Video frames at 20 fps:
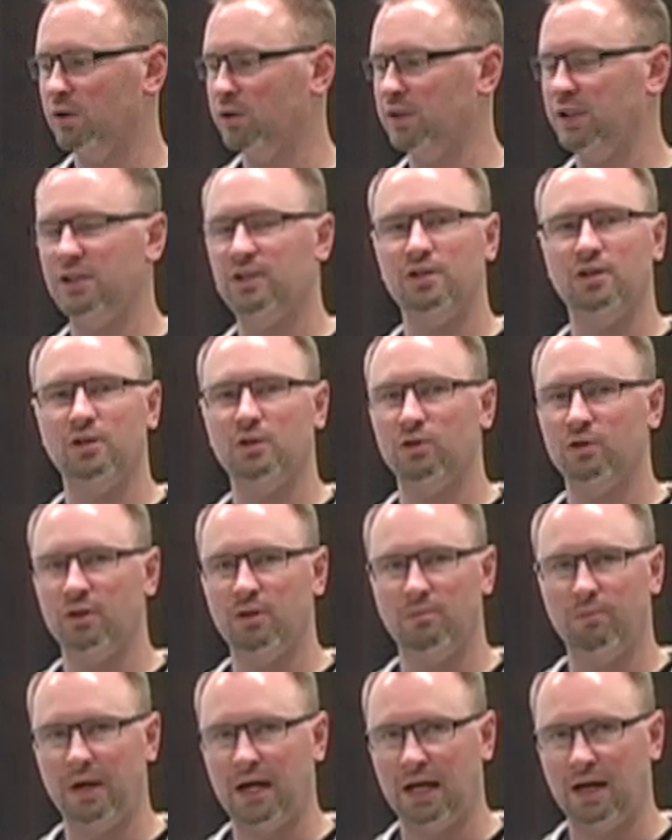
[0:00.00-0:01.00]
or needs to go to
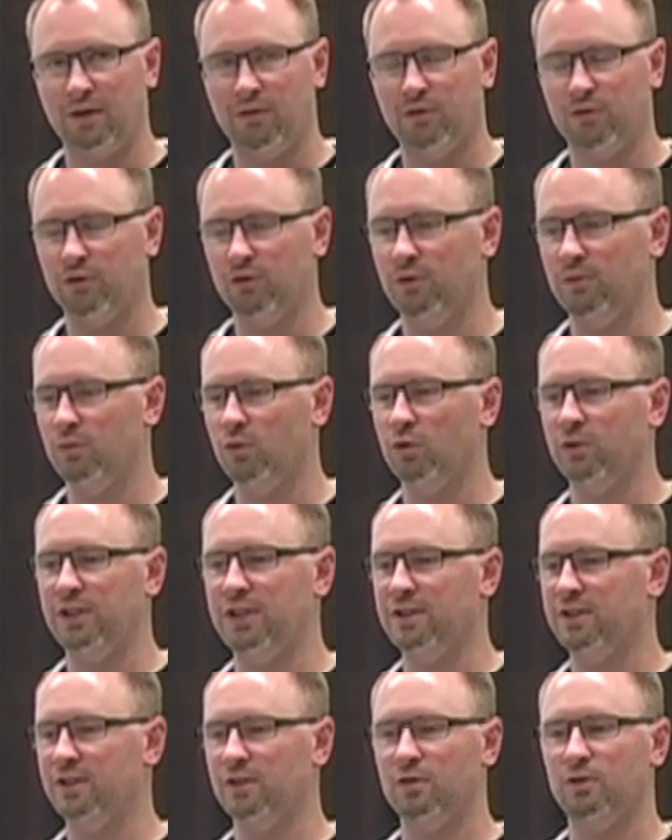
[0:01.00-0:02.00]
the bathroom, or
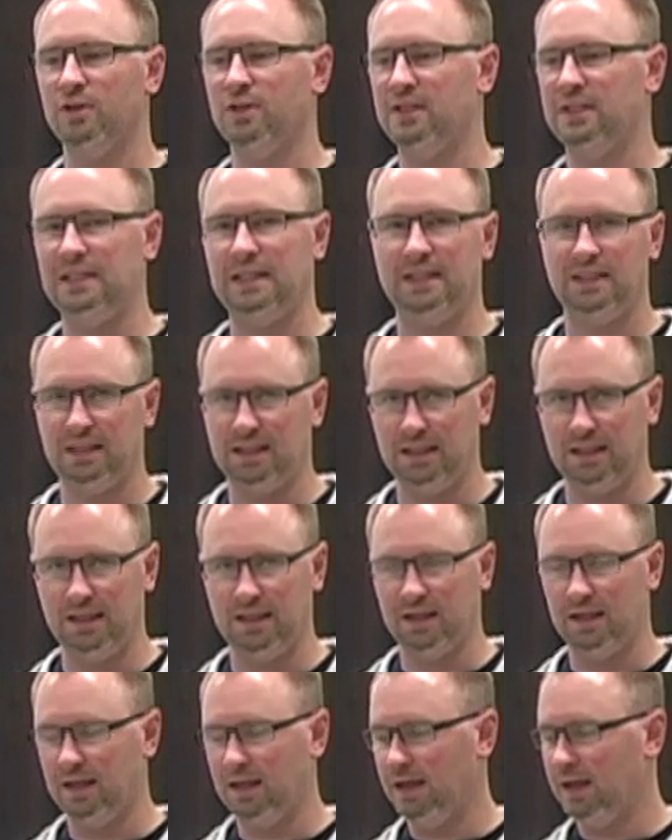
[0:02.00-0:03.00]
needs to go to
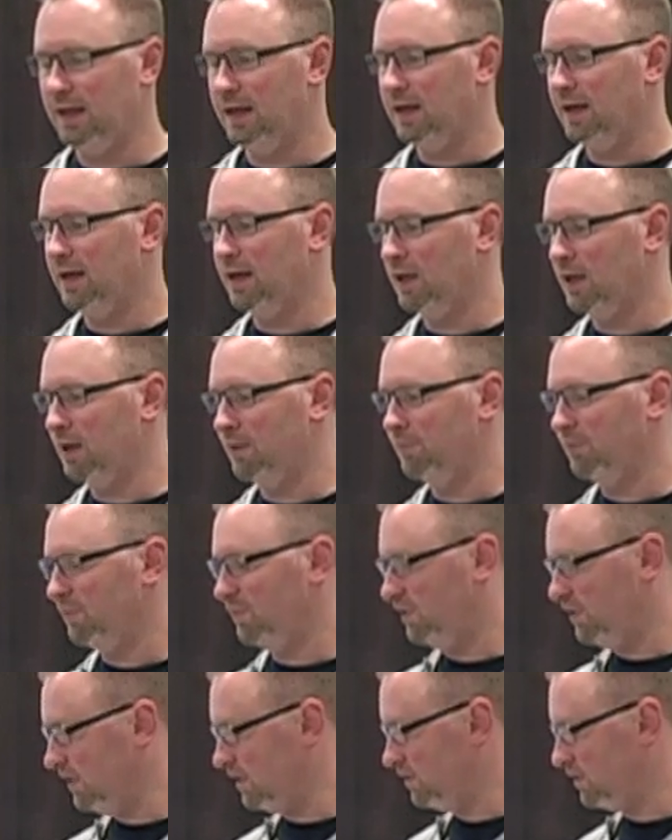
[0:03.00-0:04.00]
CT,
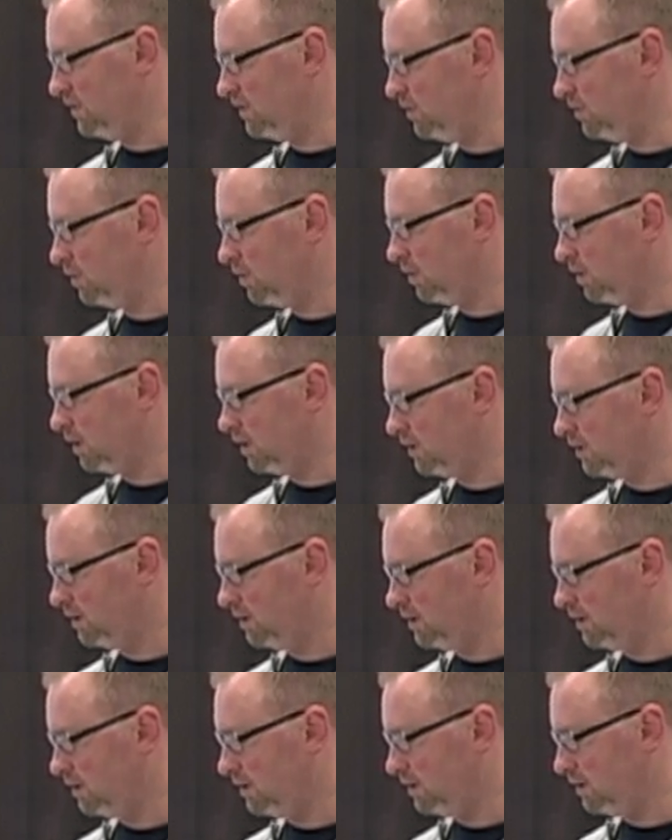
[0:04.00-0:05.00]
this is
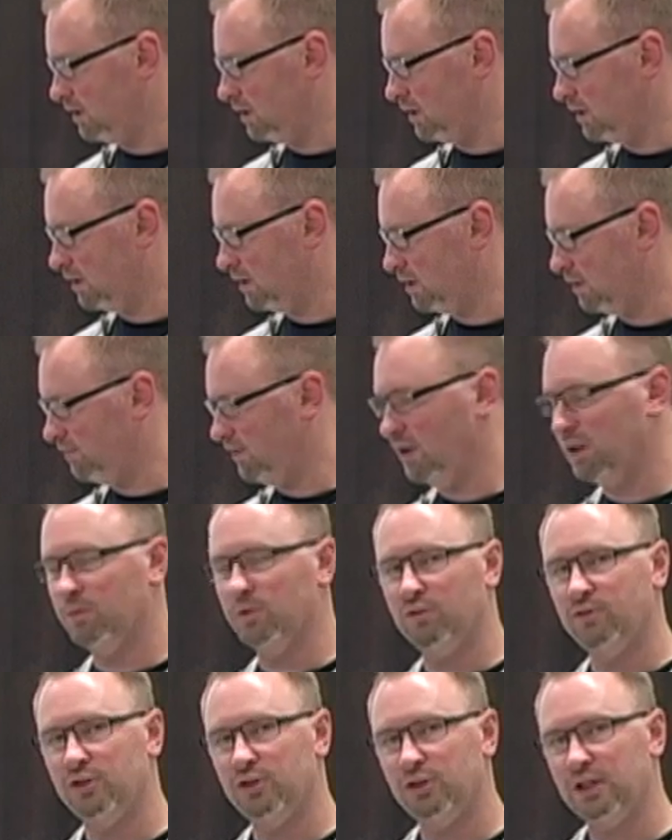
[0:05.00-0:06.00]
not
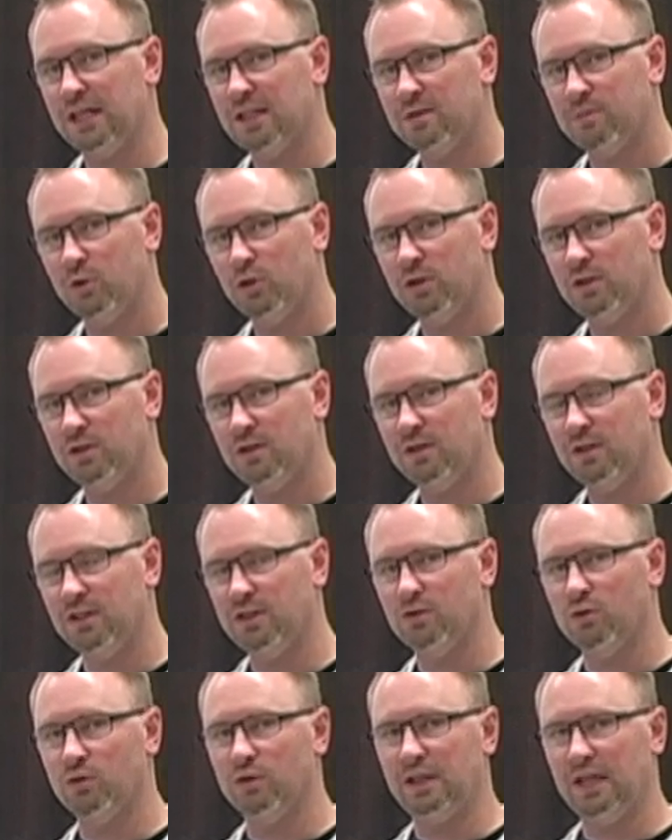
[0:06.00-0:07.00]
available for transport.
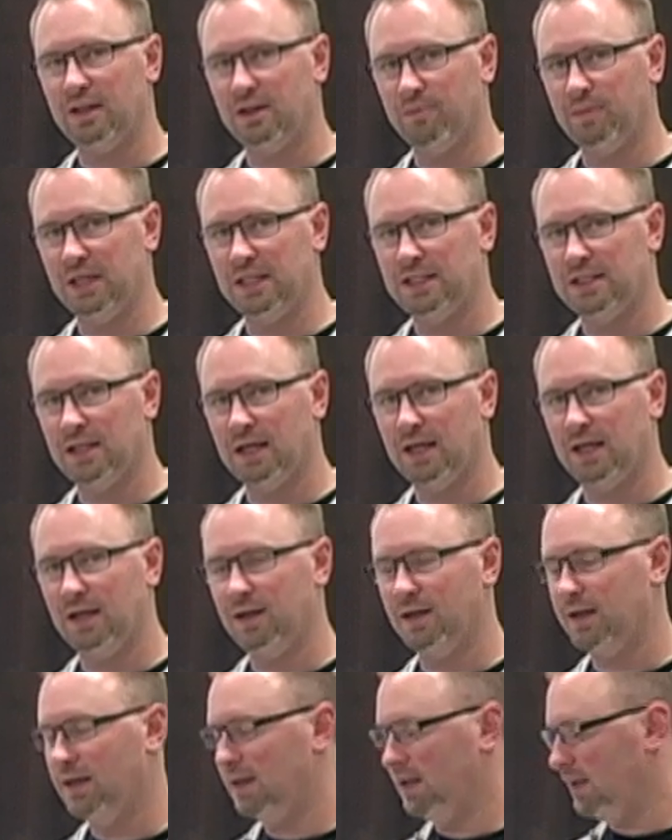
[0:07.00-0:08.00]
It's only at the
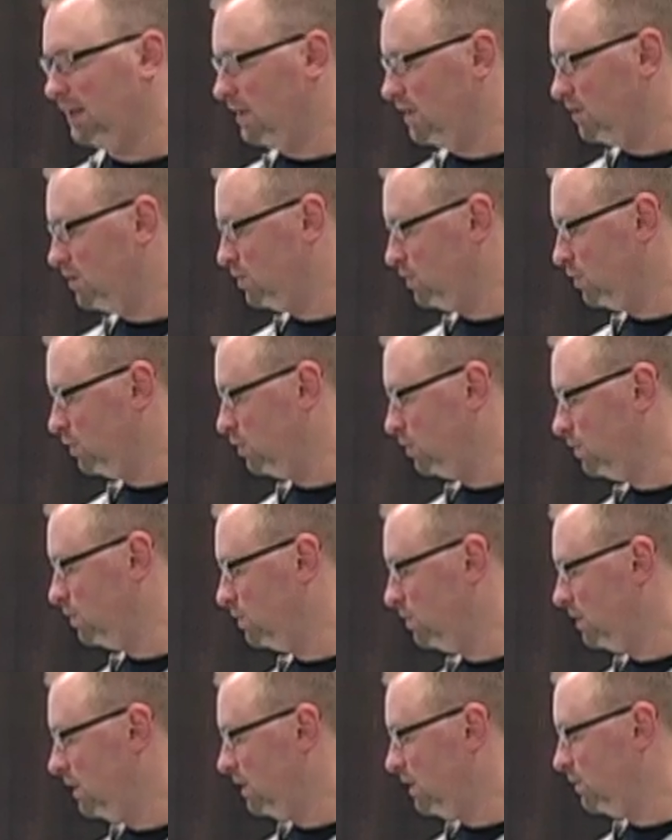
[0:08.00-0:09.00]
bedside.
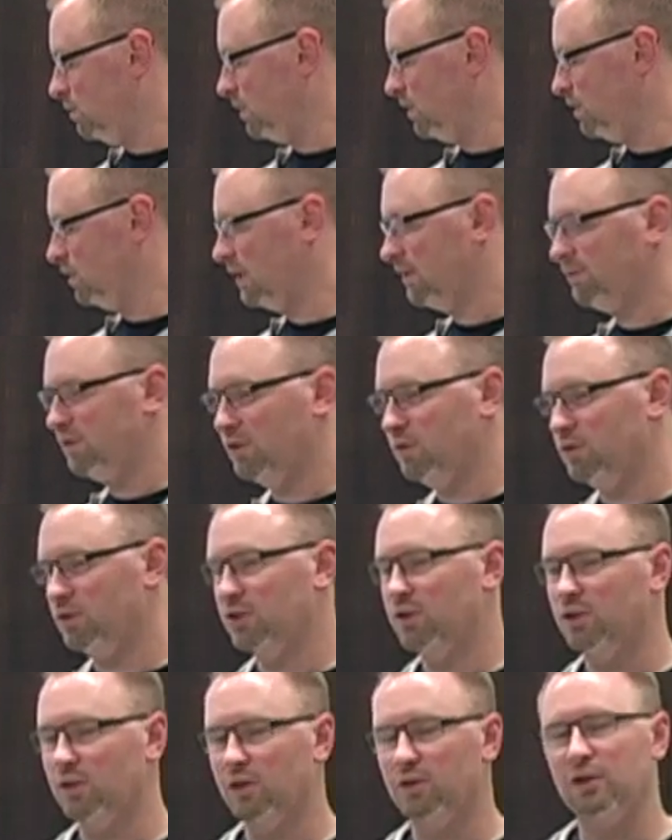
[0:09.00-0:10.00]
So what you'll have to do is
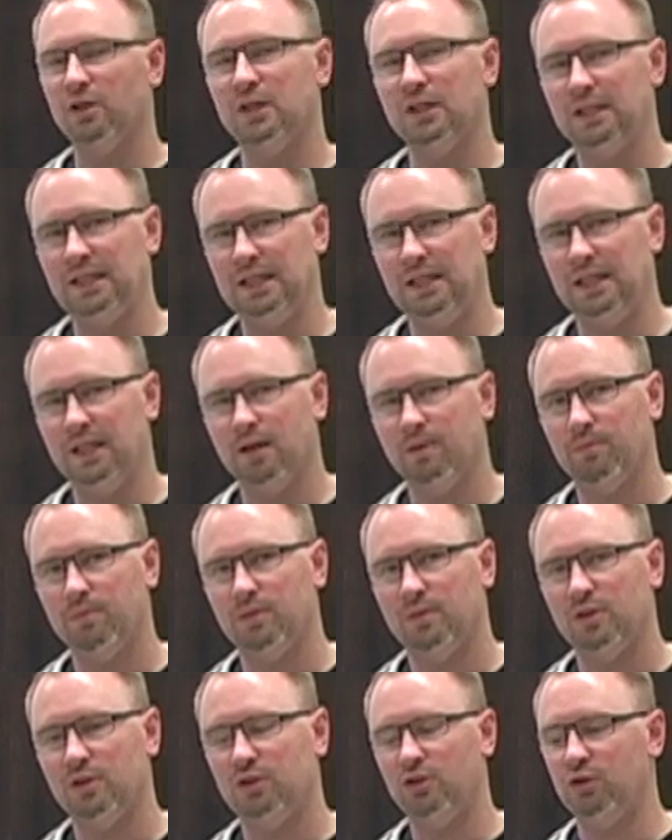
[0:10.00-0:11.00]
call the RT up
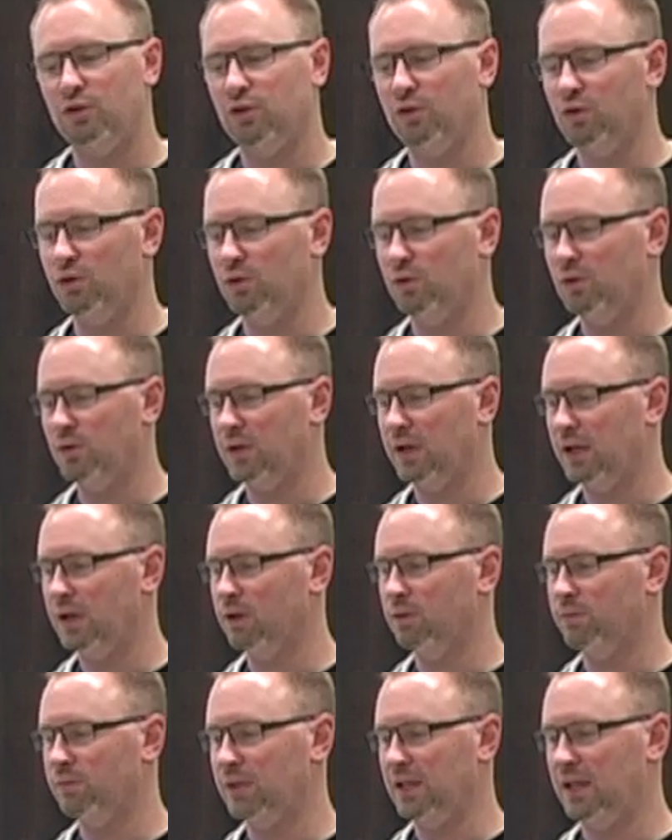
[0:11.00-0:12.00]
to
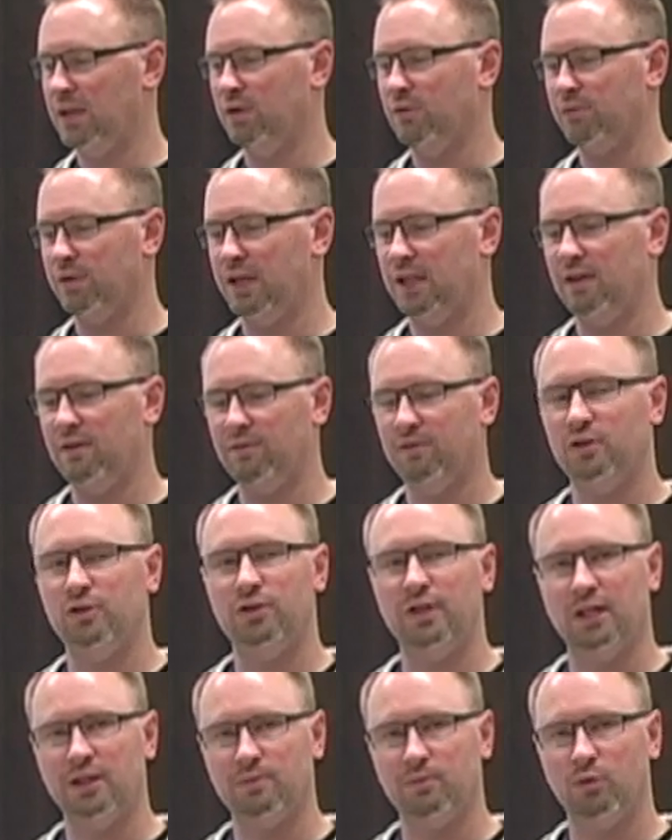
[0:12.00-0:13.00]
help get you ready for
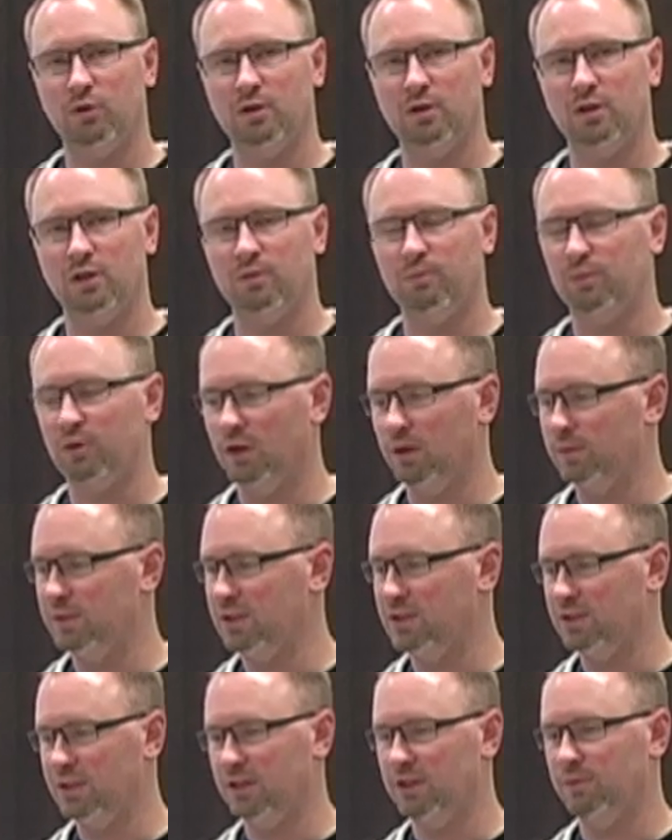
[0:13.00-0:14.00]
transport. You'll probably
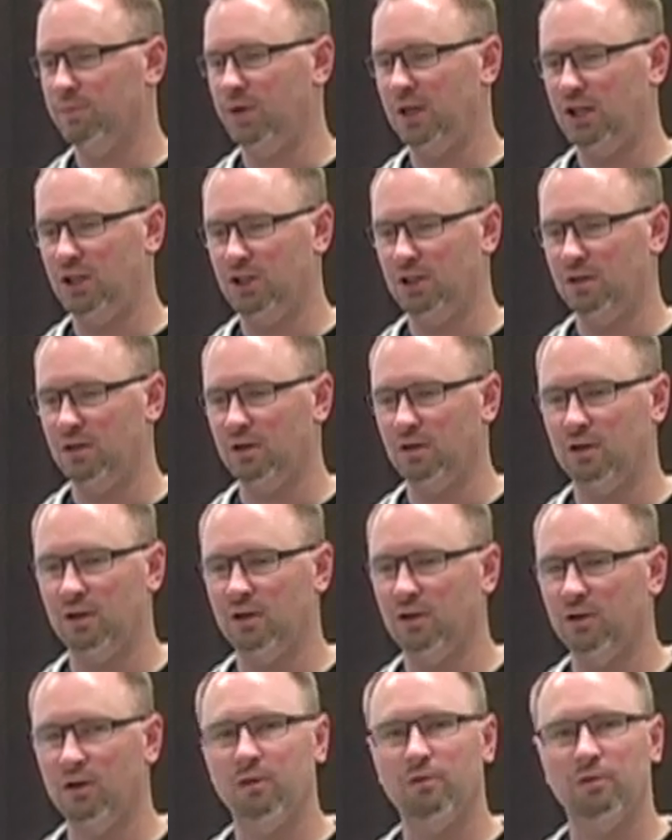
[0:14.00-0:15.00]
send the patient on
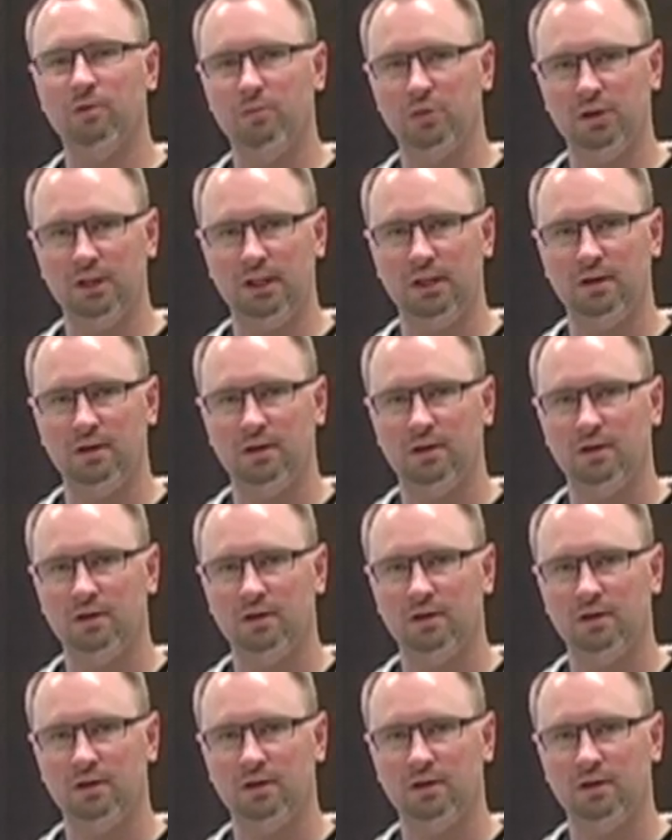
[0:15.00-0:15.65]
an on-rebreathe